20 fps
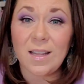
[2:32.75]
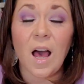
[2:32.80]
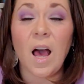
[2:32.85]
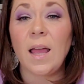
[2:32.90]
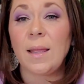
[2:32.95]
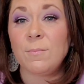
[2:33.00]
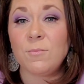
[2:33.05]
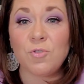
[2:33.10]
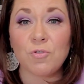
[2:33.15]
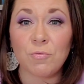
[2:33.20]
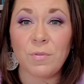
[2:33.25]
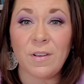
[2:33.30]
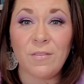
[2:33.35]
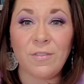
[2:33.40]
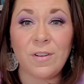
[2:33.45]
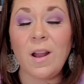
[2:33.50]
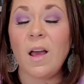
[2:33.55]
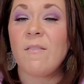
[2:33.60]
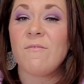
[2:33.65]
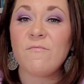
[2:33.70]
I'm
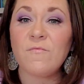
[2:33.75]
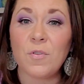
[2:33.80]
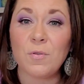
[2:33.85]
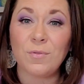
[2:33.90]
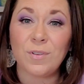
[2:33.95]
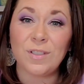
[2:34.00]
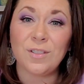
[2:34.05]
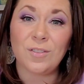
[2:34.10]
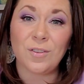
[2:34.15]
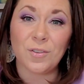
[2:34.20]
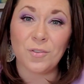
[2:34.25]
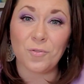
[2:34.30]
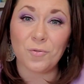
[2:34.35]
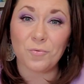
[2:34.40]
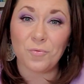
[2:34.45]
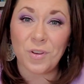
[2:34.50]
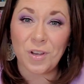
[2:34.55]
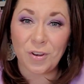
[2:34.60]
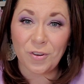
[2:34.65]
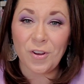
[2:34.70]
driven, I'm focused on
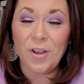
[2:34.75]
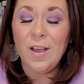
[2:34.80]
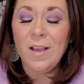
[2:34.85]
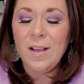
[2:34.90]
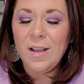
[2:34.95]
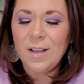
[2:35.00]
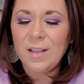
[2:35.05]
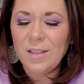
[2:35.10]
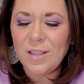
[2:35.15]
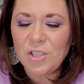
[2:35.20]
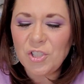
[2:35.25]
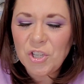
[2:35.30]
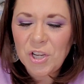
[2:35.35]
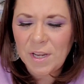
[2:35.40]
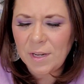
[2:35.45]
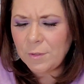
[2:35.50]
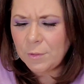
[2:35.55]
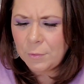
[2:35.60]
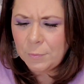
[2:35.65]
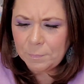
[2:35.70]
career, the
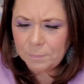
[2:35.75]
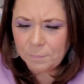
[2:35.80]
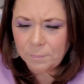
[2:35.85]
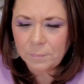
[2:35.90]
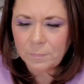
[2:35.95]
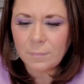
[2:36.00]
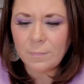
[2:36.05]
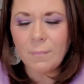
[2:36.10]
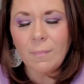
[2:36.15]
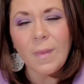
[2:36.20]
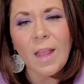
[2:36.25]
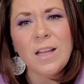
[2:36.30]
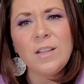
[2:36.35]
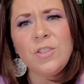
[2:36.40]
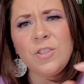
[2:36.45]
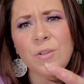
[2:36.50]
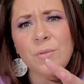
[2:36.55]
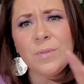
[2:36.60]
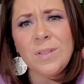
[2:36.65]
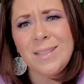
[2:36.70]
channel. And
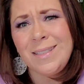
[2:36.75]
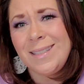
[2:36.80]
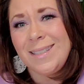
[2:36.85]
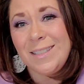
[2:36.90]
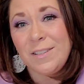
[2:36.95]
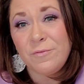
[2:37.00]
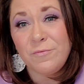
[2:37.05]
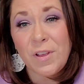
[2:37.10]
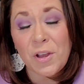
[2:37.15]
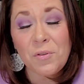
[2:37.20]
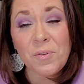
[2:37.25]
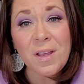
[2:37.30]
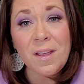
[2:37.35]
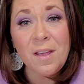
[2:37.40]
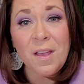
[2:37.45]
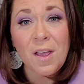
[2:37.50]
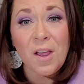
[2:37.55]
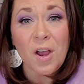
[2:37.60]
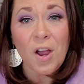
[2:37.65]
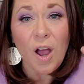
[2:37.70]
so this is a very
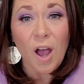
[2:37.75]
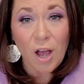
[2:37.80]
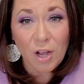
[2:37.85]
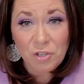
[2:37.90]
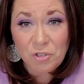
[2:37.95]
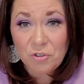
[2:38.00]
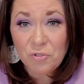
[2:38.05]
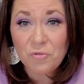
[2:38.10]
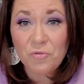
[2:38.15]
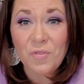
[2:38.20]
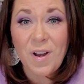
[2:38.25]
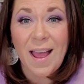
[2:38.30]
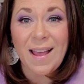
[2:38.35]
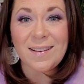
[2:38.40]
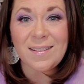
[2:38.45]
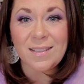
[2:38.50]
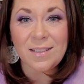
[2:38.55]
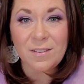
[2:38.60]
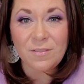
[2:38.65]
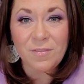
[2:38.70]

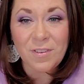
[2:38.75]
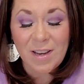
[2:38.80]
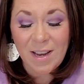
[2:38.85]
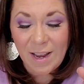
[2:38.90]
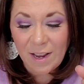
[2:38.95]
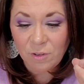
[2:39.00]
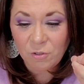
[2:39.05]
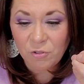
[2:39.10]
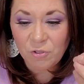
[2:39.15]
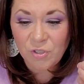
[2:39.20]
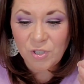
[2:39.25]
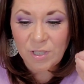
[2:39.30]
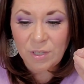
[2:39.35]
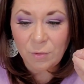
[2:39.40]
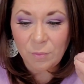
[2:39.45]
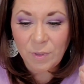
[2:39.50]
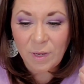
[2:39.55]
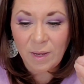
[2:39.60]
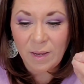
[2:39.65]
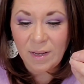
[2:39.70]
attractive energy,
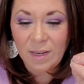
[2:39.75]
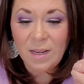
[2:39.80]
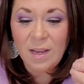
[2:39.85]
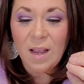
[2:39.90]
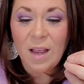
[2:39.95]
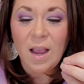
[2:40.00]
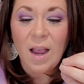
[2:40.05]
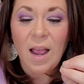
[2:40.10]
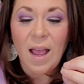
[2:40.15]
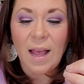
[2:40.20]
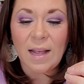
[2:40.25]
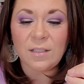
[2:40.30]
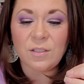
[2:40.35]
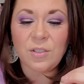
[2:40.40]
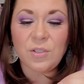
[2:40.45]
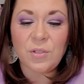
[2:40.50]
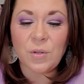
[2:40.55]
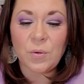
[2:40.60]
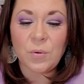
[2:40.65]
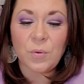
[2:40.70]
okay? And
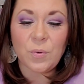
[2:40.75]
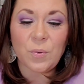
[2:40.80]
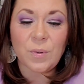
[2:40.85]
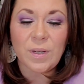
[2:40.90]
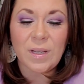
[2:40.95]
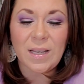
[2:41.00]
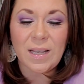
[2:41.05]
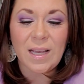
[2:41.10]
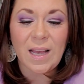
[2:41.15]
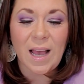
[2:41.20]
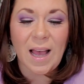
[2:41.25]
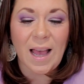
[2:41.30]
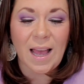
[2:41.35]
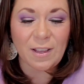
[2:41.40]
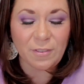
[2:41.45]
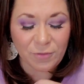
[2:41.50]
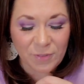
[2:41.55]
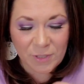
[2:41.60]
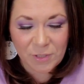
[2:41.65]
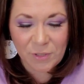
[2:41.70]
so I
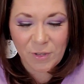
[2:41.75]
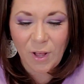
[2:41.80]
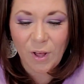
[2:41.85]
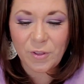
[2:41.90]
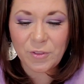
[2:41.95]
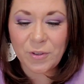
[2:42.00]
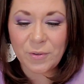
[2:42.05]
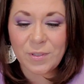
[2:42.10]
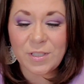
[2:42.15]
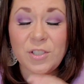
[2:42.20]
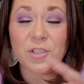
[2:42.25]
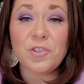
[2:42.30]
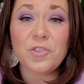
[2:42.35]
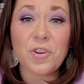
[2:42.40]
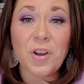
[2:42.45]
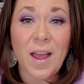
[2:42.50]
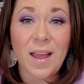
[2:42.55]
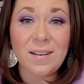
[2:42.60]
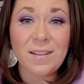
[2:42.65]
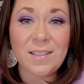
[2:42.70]
feel, although it's
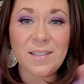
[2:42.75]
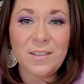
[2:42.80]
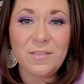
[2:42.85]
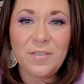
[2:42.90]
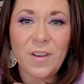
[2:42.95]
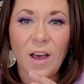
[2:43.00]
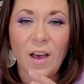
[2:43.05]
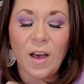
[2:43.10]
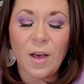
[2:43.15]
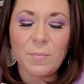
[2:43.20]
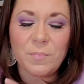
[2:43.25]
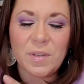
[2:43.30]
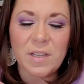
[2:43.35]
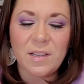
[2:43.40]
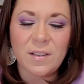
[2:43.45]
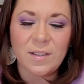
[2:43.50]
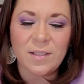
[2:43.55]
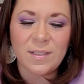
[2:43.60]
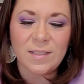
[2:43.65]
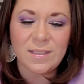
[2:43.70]
attractive
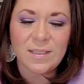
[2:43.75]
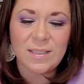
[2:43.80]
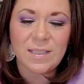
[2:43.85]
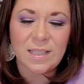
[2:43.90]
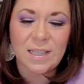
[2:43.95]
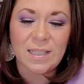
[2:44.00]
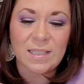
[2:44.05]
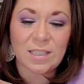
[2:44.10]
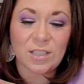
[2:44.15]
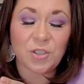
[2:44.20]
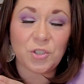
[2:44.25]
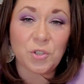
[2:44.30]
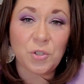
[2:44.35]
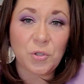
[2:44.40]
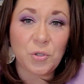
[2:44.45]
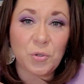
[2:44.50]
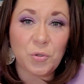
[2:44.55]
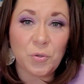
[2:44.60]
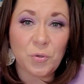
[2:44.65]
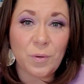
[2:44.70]
because it's
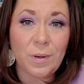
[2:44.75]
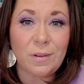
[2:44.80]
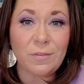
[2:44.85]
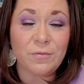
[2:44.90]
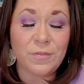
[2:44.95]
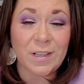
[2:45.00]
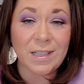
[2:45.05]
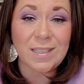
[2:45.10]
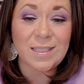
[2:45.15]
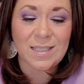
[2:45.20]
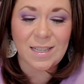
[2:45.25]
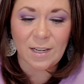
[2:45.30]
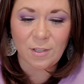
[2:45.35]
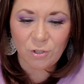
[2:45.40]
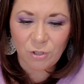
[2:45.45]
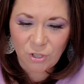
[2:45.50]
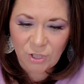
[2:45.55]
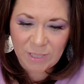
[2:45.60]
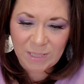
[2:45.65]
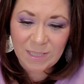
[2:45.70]
two fixed
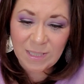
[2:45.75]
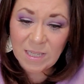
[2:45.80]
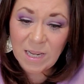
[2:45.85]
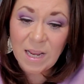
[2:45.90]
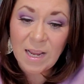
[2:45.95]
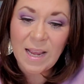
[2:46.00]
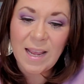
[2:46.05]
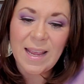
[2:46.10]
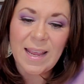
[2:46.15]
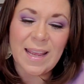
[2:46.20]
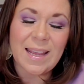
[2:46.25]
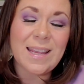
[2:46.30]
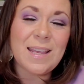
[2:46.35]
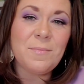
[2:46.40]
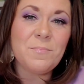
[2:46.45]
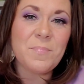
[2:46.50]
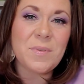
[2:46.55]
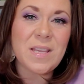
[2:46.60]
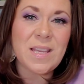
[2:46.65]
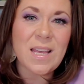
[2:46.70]
energies, it
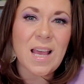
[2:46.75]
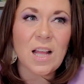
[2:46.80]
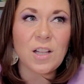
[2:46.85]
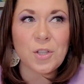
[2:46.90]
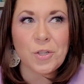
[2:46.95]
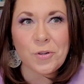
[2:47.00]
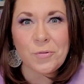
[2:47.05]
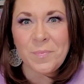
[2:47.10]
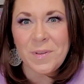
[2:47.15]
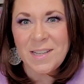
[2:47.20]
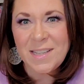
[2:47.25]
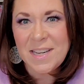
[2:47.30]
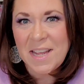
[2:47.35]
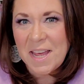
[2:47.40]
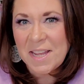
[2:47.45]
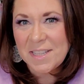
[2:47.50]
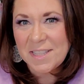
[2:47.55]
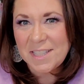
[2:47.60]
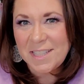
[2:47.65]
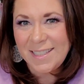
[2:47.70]
can be a little bit
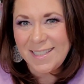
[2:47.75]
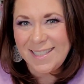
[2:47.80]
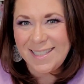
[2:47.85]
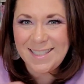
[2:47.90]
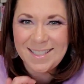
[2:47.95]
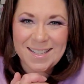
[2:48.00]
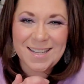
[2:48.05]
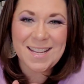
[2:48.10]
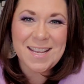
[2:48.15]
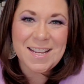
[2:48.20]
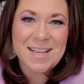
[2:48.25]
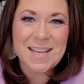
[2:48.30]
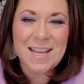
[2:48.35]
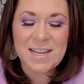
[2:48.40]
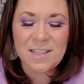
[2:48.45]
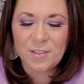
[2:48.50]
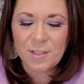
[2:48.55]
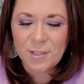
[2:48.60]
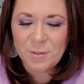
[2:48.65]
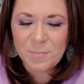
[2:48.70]
tactless
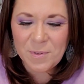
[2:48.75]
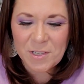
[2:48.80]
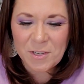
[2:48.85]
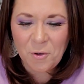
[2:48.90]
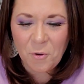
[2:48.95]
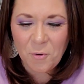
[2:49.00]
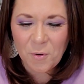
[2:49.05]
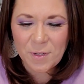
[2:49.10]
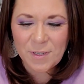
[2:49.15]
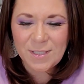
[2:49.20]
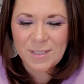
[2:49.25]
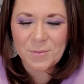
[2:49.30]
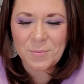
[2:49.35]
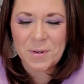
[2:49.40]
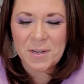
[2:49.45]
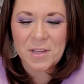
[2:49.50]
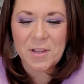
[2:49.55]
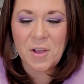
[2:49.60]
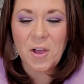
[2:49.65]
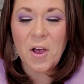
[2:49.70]
and a little bit coarse
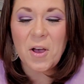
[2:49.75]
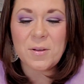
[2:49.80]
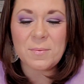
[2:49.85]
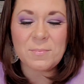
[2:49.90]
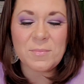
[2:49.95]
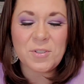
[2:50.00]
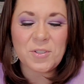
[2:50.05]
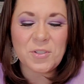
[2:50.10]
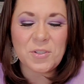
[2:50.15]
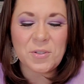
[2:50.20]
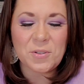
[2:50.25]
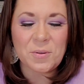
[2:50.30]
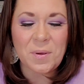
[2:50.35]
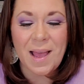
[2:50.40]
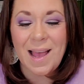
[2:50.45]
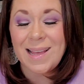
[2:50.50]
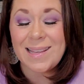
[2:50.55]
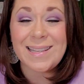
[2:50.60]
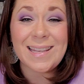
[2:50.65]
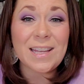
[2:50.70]
when it comes to
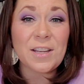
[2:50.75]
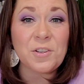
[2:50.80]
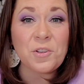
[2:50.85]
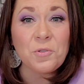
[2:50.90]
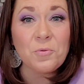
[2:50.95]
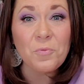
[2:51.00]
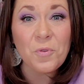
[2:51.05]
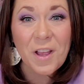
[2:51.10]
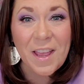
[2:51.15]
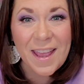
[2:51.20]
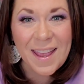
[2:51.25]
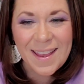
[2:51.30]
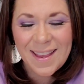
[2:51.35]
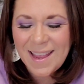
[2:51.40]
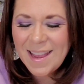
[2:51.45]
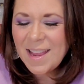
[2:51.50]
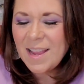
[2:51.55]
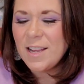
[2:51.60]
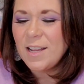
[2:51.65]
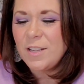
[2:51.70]
getting your way.
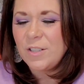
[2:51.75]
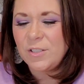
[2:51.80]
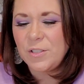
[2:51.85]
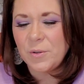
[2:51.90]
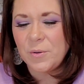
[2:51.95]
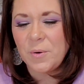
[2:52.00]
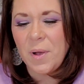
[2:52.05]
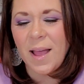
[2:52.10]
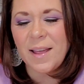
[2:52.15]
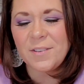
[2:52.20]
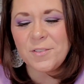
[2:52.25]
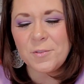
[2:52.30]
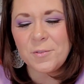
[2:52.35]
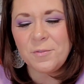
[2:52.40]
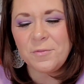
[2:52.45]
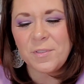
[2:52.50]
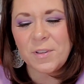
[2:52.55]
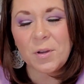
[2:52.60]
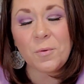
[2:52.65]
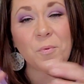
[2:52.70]
So I do
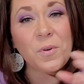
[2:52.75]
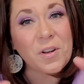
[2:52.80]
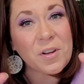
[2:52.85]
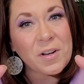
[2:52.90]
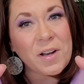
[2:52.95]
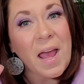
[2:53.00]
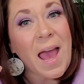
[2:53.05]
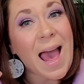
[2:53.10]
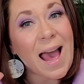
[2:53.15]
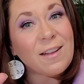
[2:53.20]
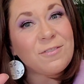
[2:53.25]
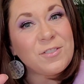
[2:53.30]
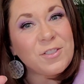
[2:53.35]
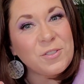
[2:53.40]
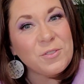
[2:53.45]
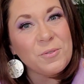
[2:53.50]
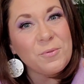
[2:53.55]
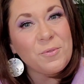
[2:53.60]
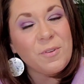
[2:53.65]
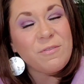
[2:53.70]
feel we're going to have
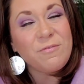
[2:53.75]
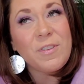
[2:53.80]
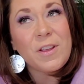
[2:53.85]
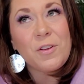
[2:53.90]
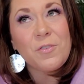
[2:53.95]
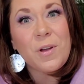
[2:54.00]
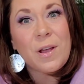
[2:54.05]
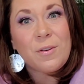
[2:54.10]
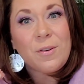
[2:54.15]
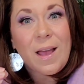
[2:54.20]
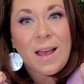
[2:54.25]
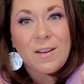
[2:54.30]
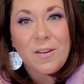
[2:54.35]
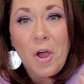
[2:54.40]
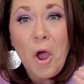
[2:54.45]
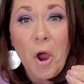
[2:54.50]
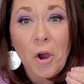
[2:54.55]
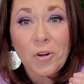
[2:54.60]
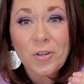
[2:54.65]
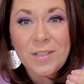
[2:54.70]
to figure out how to
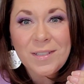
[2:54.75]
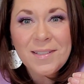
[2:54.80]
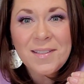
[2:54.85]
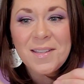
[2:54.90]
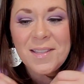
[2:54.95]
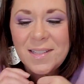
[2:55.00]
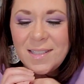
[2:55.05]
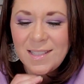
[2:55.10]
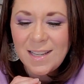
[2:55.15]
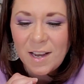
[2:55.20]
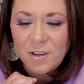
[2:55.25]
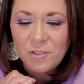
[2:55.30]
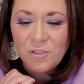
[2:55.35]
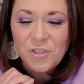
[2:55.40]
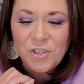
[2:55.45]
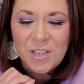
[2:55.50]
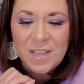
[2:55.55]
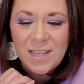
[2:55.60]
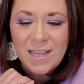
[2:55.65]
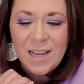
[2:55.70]
harness this
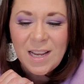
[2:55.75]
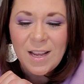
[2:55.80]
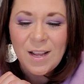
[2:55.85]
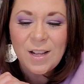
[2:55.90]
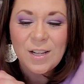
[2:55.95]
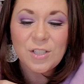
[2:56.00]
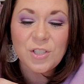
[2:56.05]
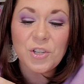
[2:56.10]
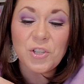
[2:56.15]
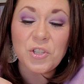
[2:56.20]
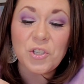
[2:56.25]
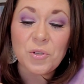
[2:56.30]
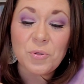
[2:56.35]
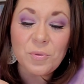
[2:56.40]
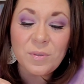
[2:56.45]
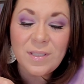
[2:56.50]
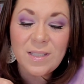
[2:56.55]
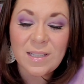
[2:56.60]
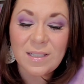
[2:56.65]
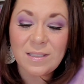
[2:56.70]
energy, to
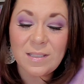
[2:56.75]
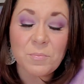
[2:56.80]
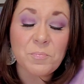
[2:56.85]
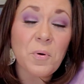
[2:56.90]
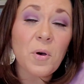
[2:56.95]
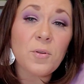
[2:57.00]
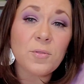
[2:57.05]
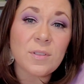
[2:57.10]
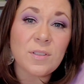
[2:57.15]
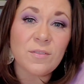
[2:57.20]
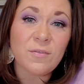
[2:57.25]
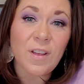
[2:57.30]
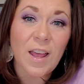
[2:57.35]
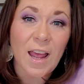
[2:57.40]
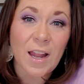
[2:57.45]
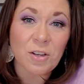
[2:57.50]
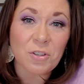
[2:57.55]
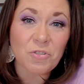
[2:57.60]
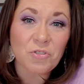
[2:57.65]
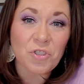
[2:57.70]
use this impulsive
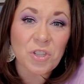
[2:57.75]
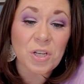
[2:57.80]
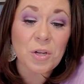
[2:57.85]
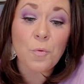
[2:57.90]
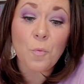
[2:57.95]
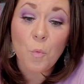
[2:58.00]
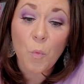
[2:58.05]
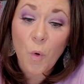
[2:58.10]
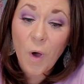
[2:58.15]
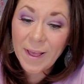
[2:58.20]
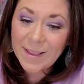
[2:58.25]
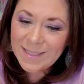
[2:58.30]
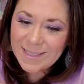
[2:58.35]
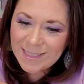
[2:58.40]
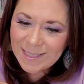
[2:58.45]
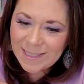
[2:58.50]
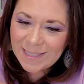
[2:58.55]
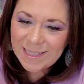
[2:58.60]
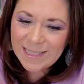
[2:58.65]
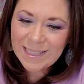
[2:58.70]
energy
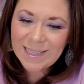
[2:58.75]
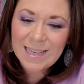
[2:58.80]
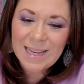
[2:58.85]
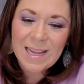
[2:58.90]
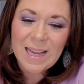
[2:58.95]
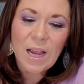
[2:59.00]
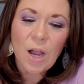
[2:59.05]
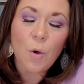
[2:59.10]
wisely.